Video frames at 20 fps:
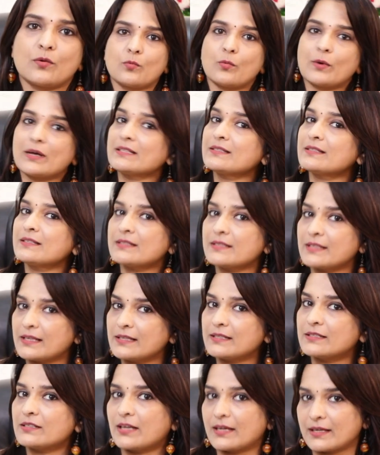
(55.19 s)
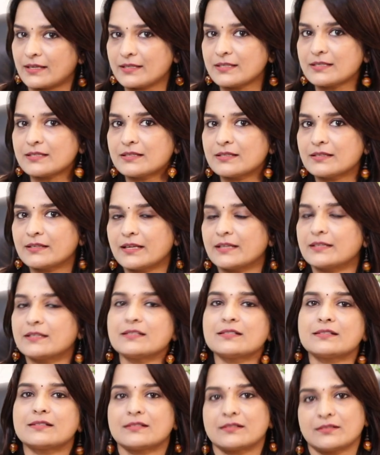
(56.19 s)
Once a cell dies, it
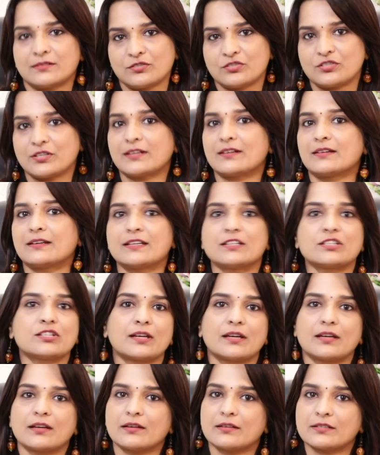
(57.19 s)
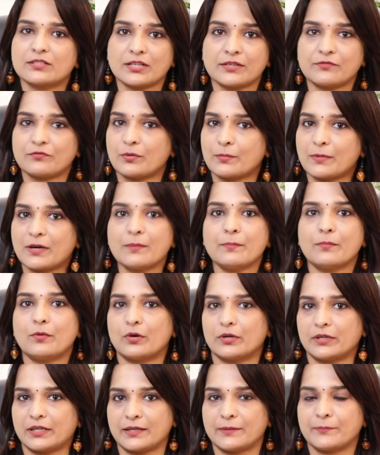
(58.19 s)
is generally shed from our
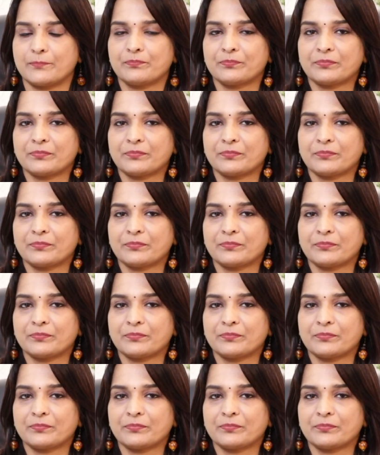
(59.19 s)
body.